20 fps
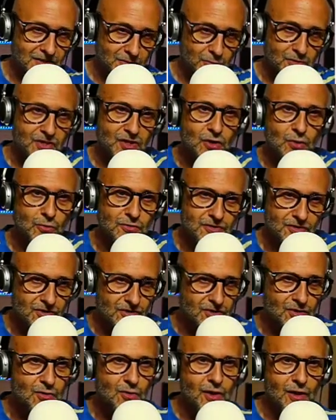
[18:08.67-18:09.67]
which of course the
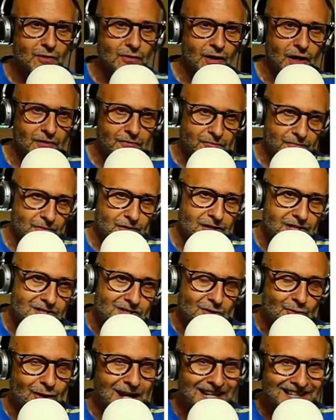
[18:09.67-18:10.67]

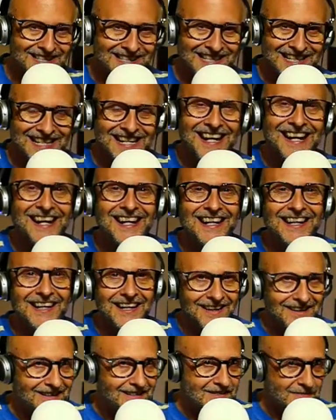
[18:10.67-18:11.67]
Studiolive 32SC
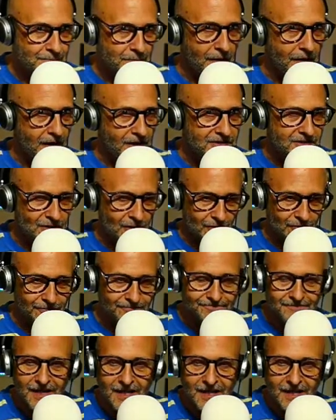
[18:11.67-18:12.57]
is part of.